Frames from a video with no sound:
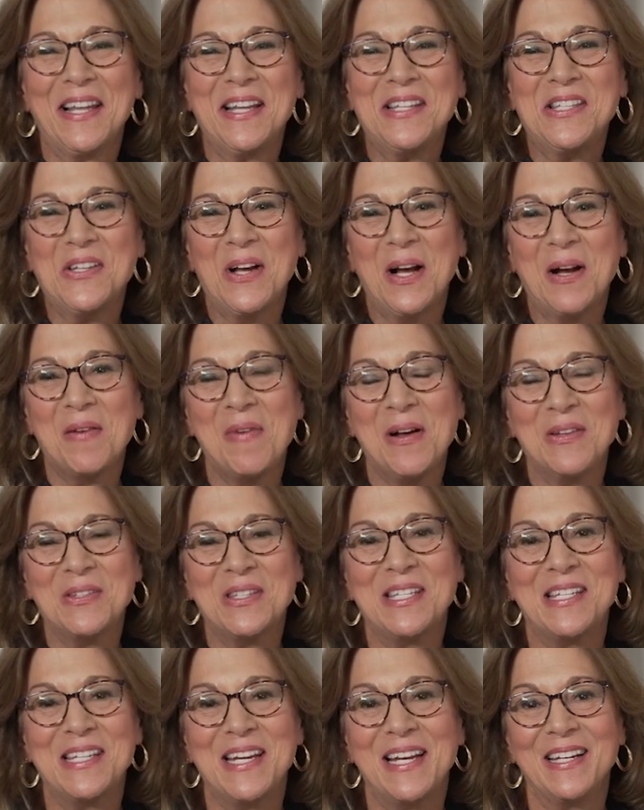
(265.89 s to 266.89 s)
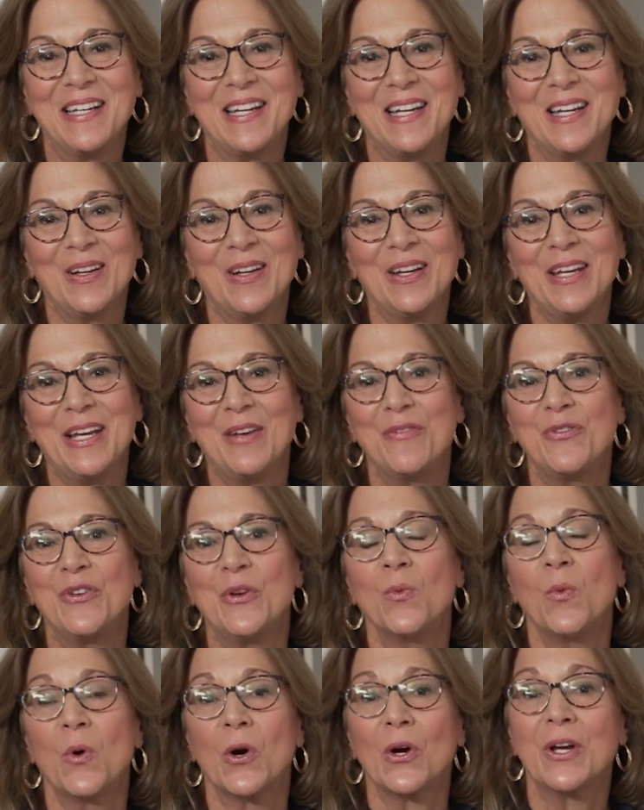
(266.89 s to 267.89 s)
Let's talk about standing
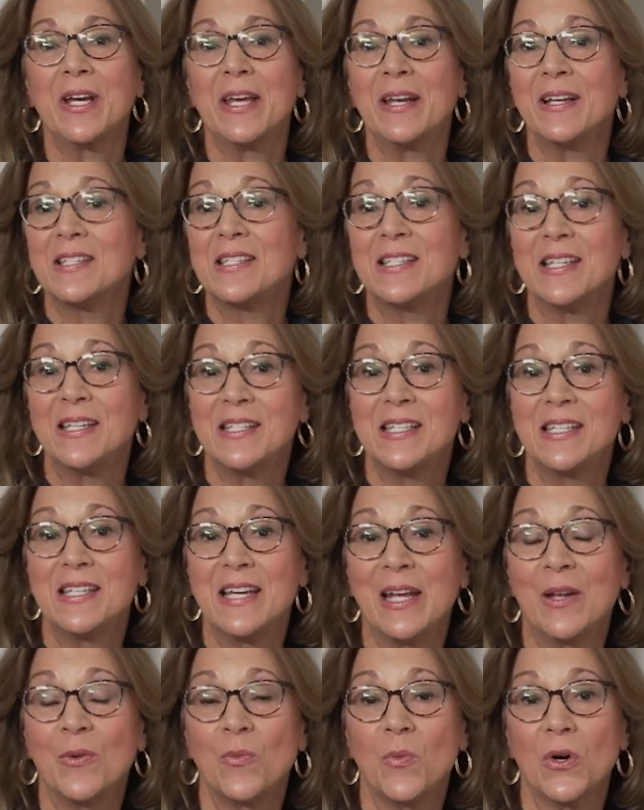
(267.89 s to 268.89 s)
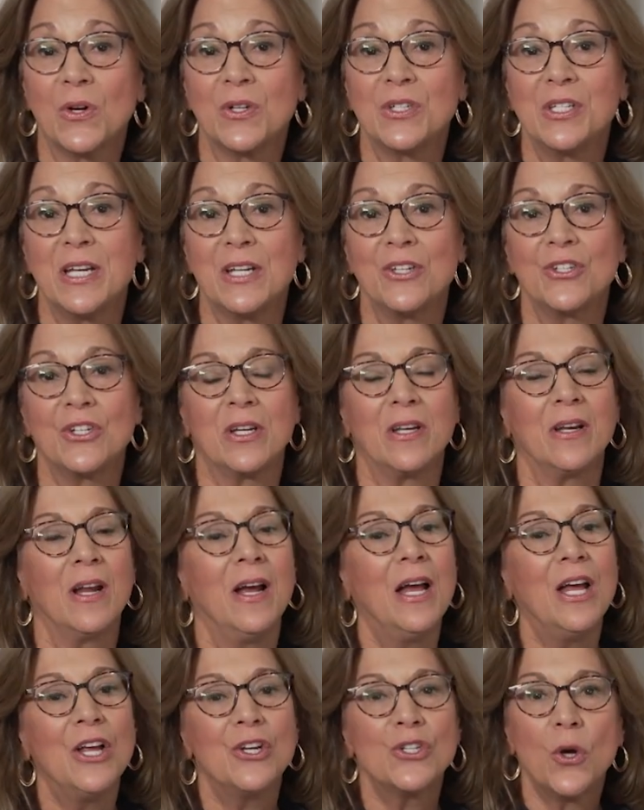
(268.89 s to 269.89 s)
if you work at a sit-stand
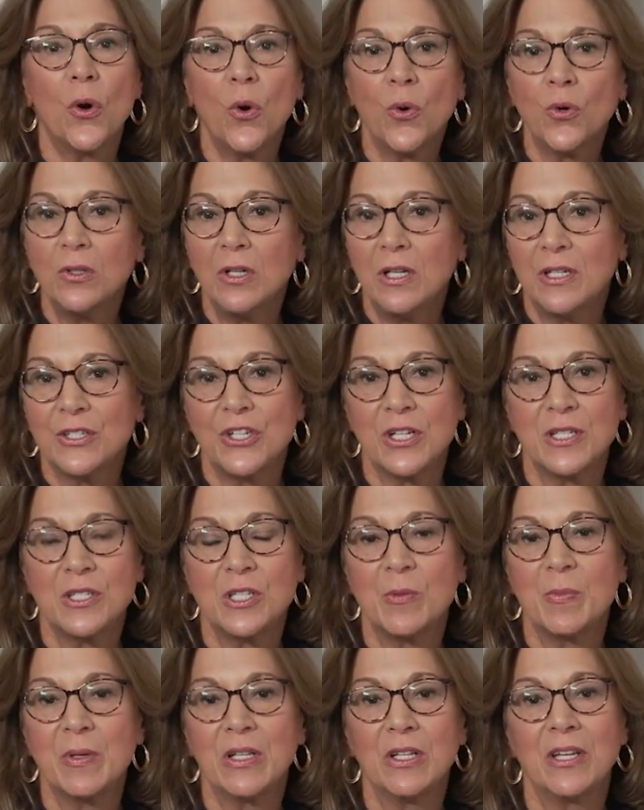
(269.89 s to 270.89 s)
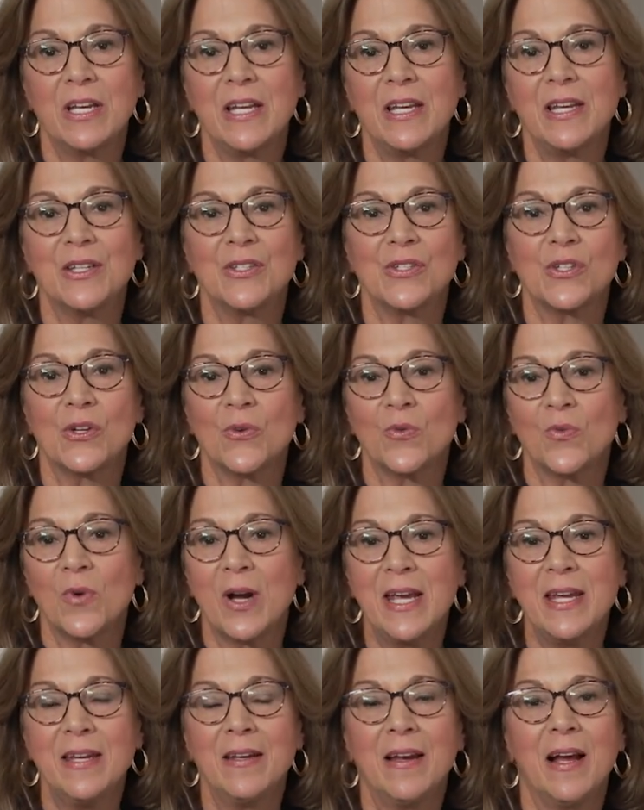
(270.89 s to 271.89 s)
workstation. Total adjustability is
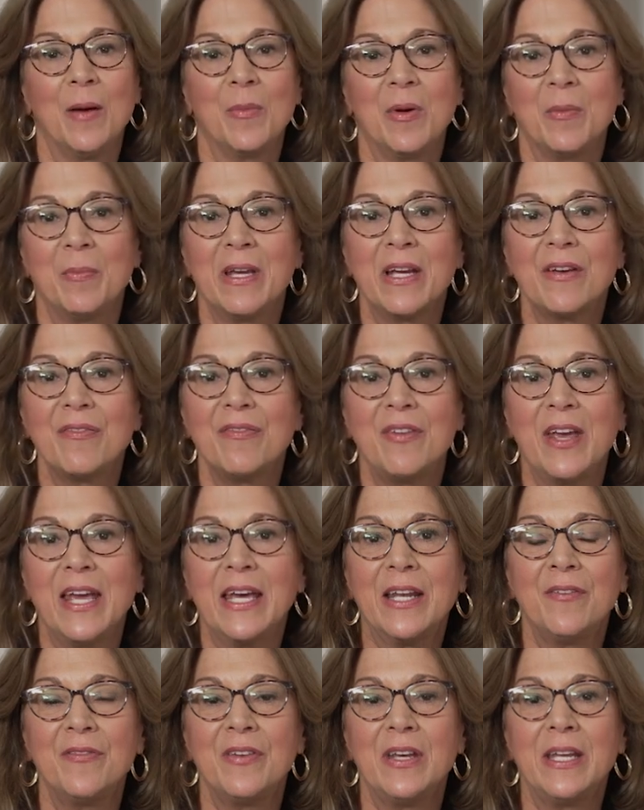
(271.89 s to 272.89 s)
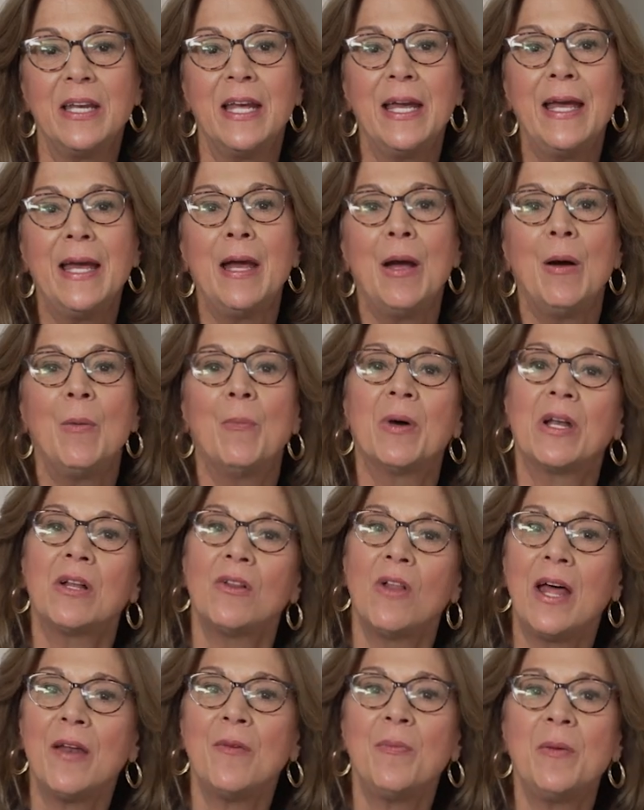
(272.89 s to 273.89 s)
great. I'm a big fan of it. But
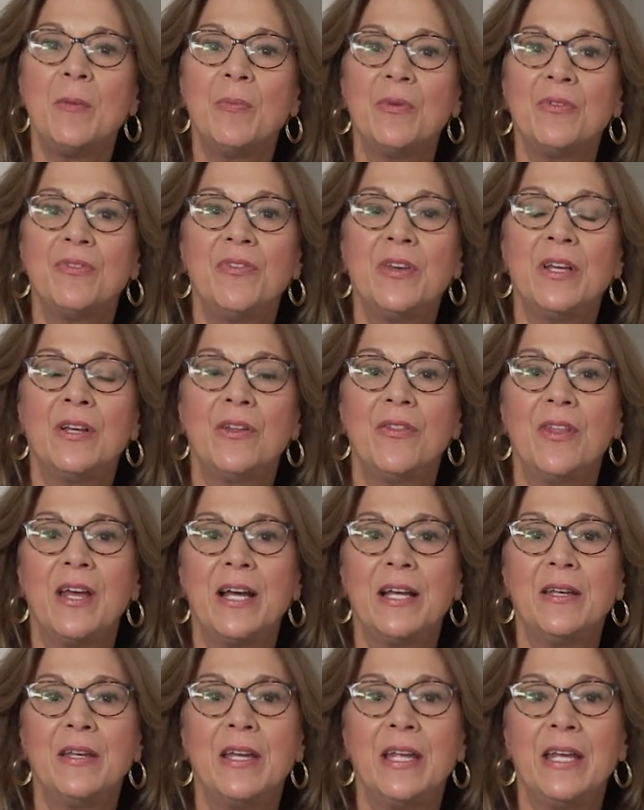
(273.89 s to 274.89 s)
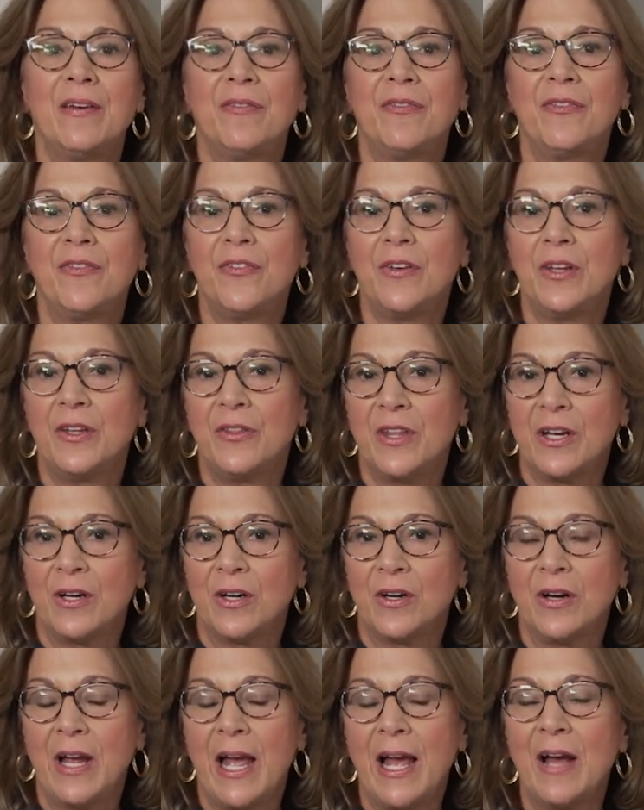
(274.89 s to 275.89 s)
a lot of people feel that if
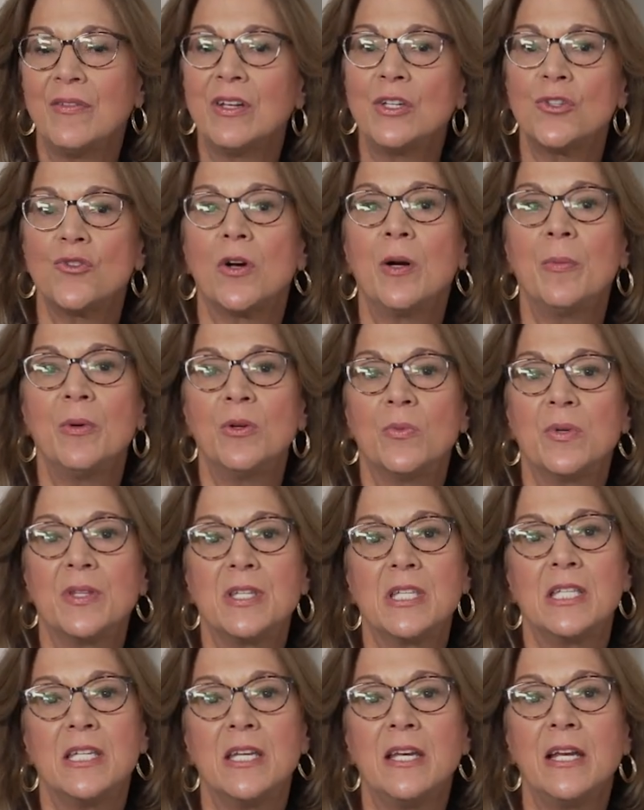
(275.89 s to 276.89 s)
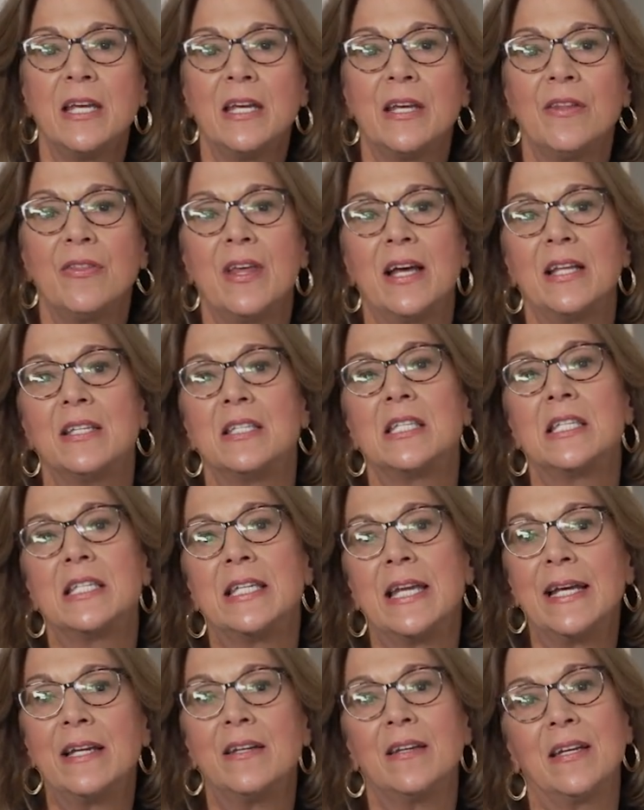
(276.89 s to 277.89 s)
they're having trouble with sitting, that
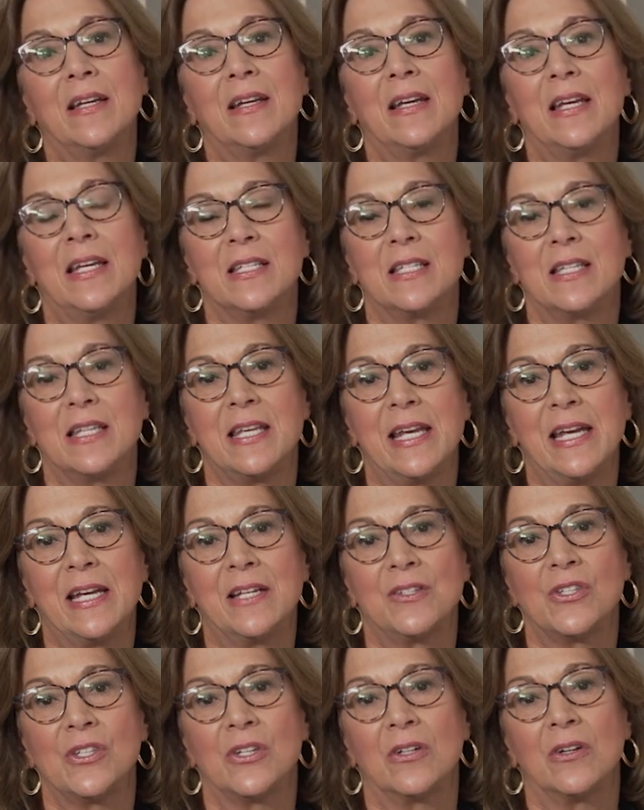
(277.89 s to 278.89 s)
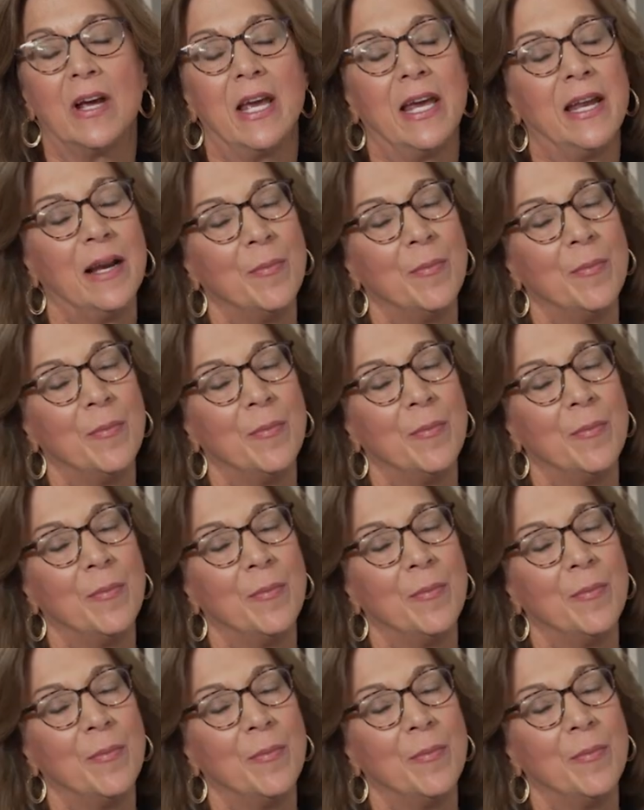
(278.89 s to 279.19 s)
standing is the answer.